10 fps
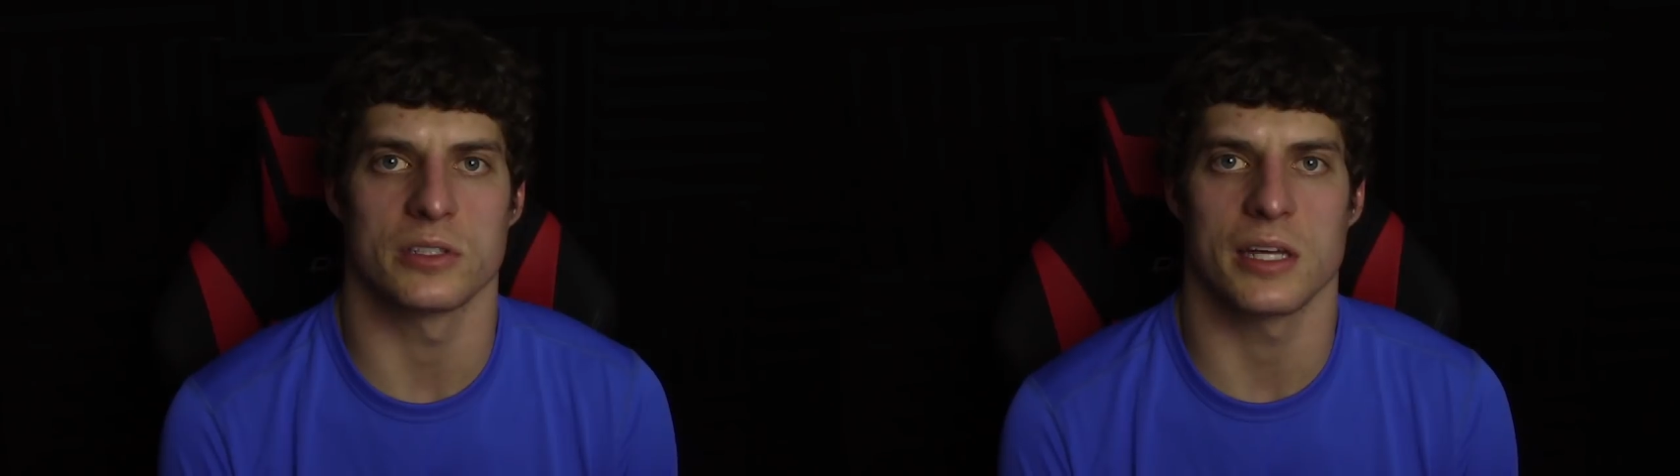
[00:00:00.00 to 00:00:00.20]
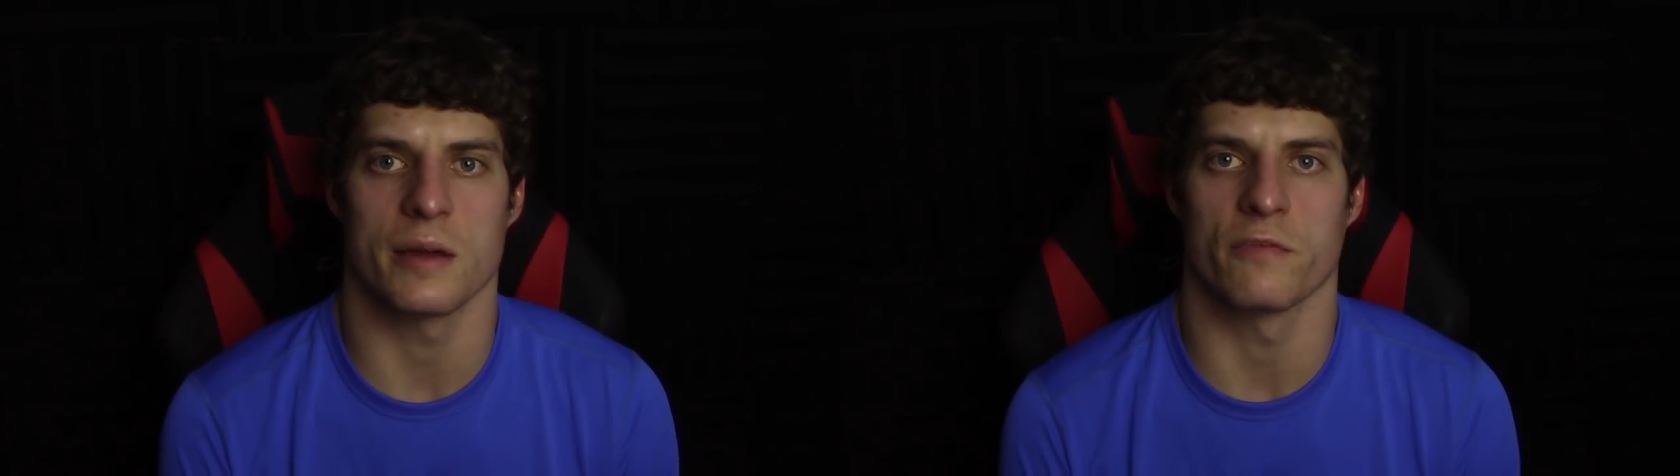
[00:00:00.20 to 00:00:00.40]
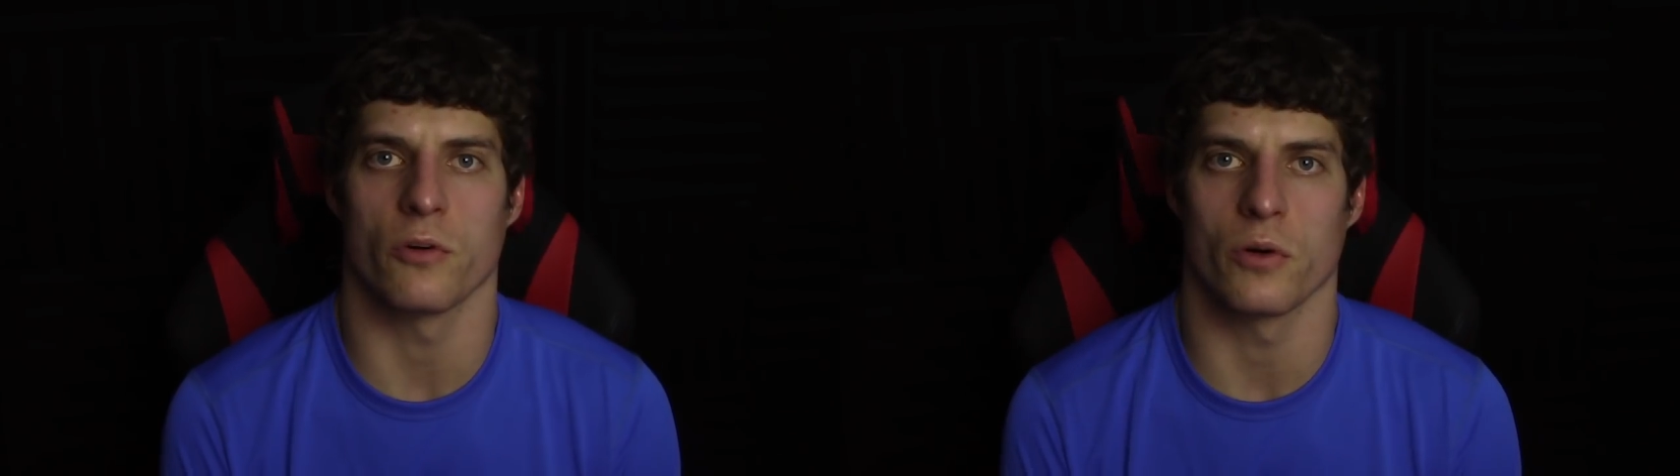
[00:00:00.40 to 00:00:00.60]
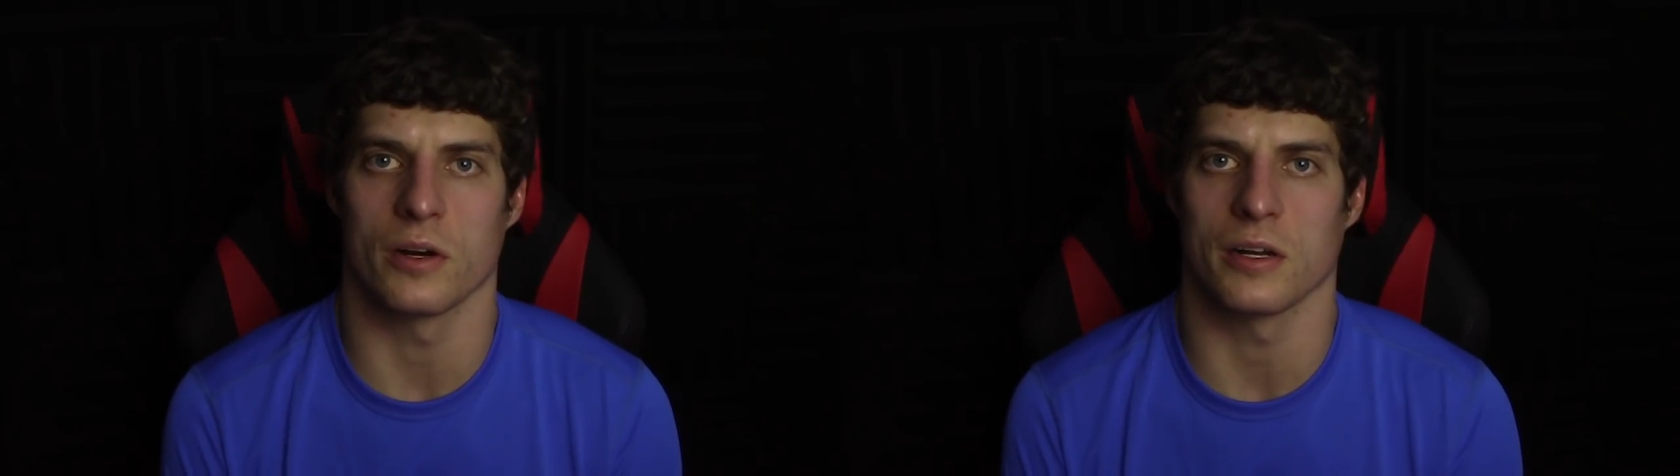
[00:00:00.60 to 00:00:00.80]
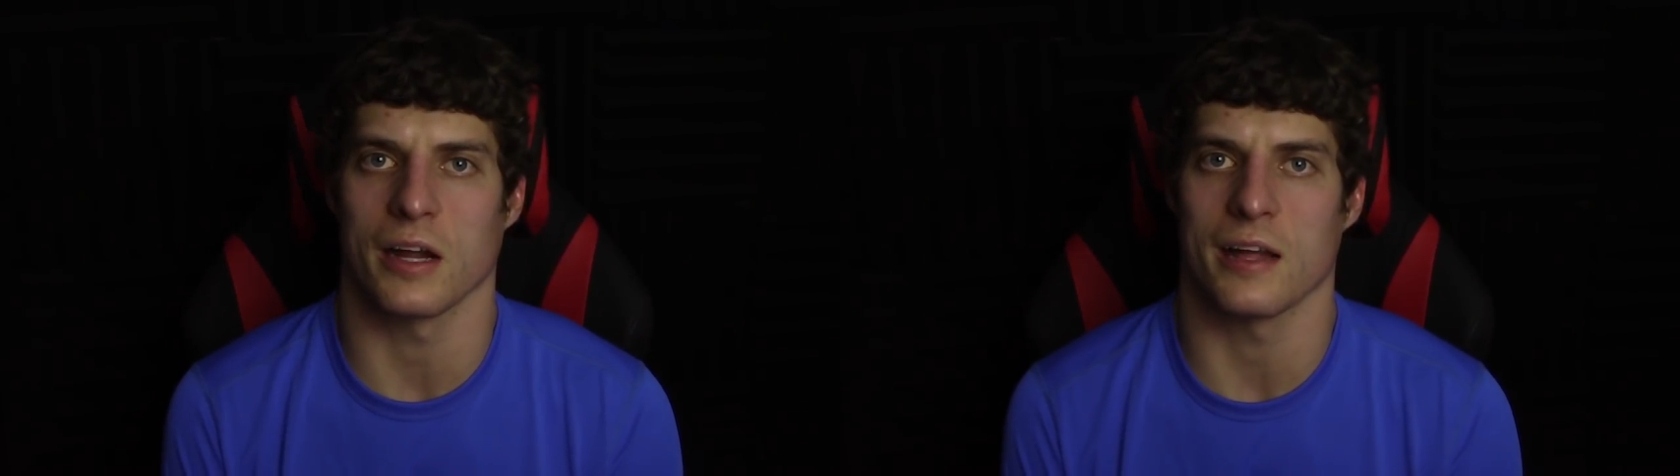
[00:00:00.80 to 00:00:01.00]
came
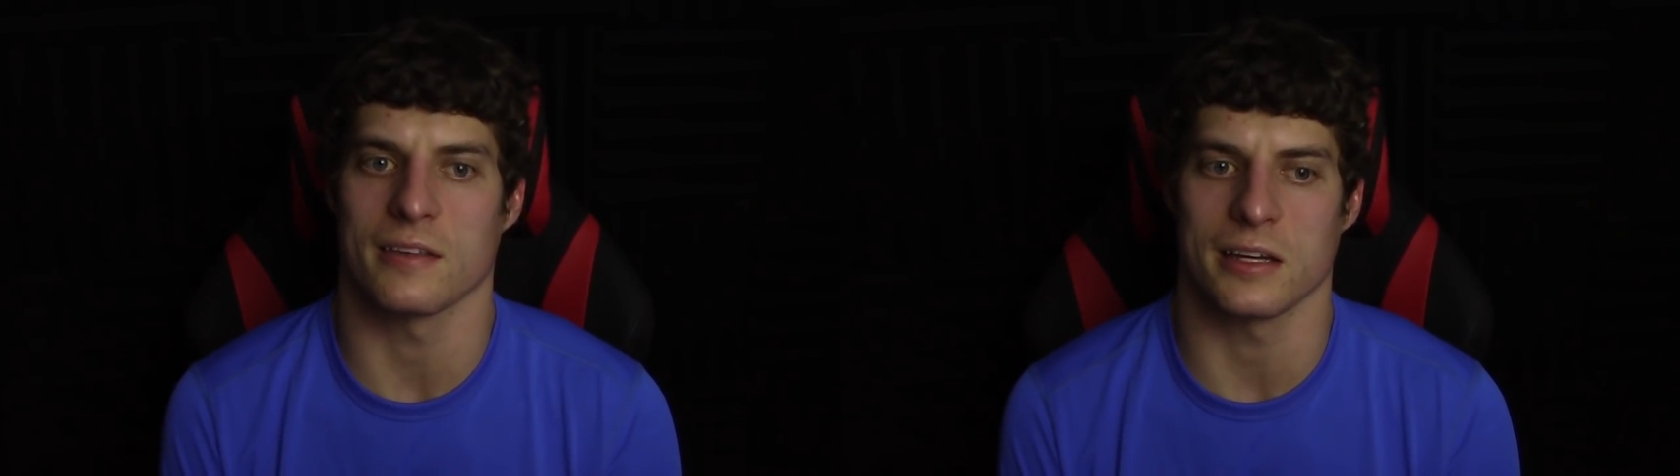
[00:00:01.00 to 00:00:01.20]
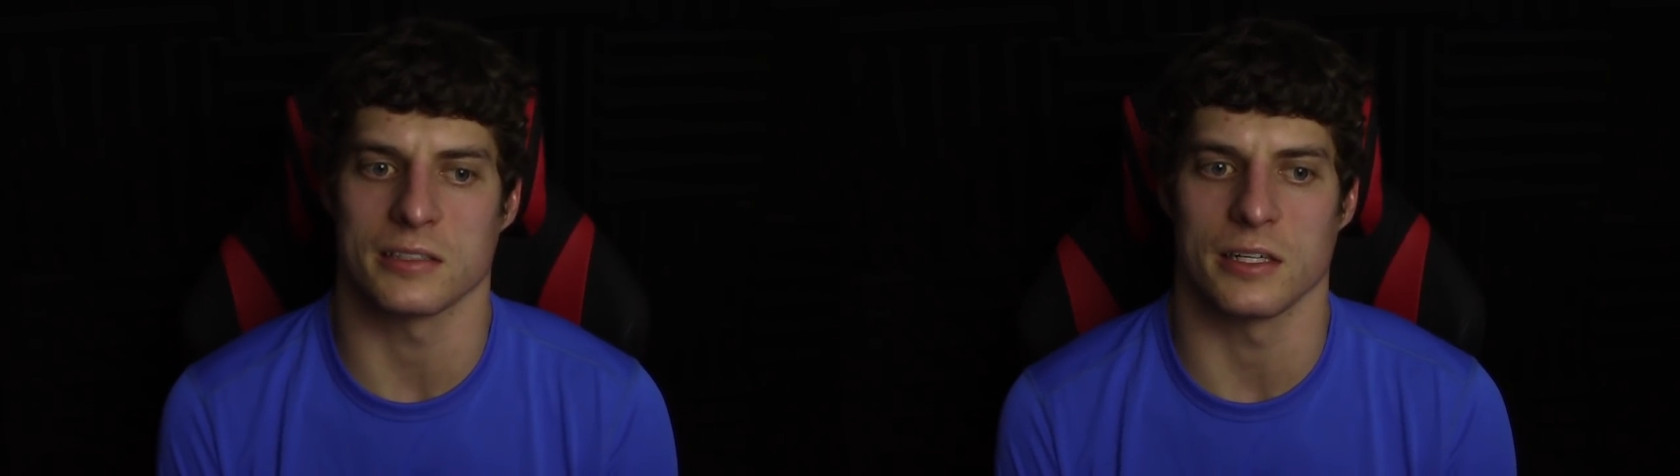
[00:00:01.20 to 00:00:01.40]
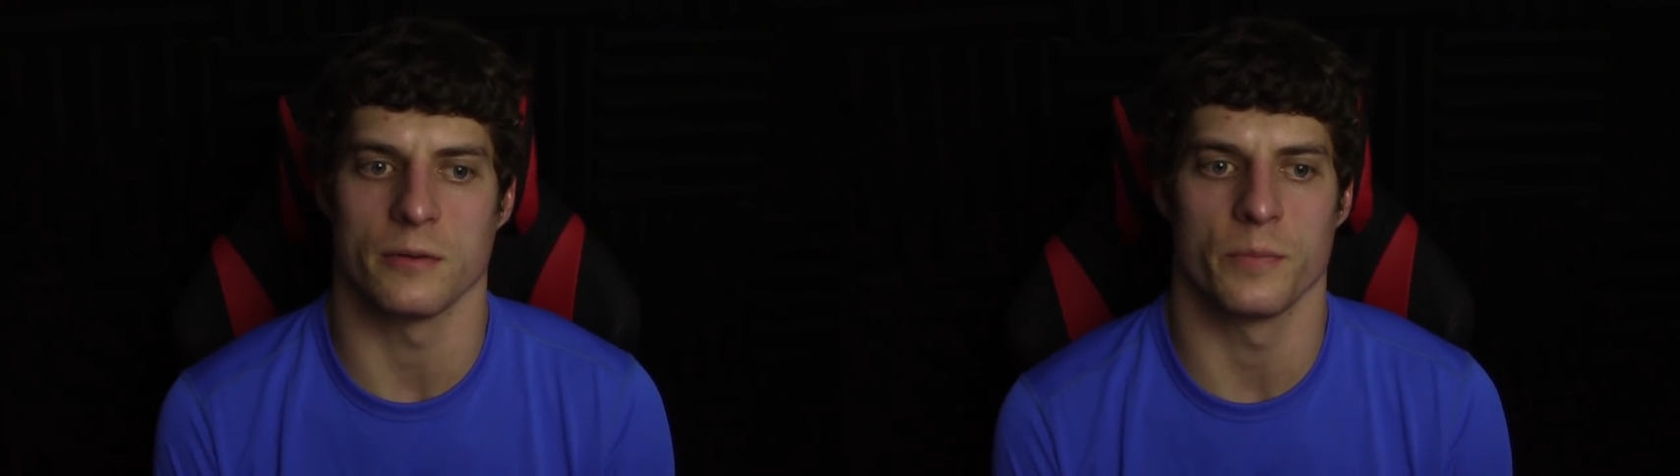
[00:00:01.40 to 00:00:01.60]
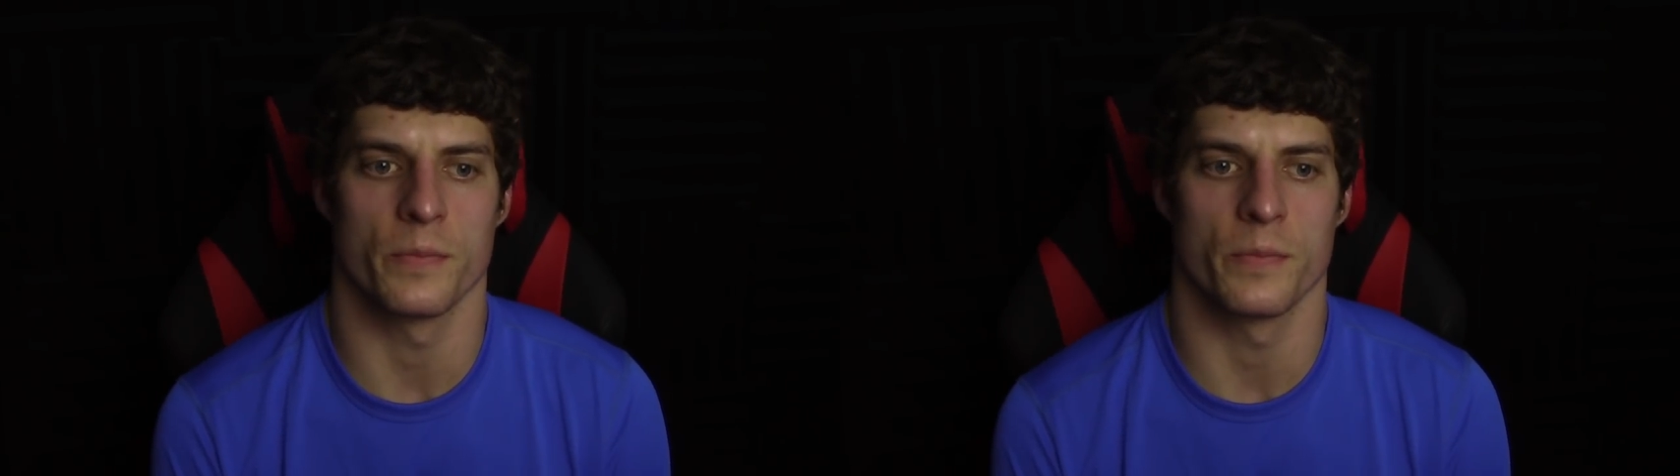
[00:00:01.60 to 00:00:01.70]
forward and got tested.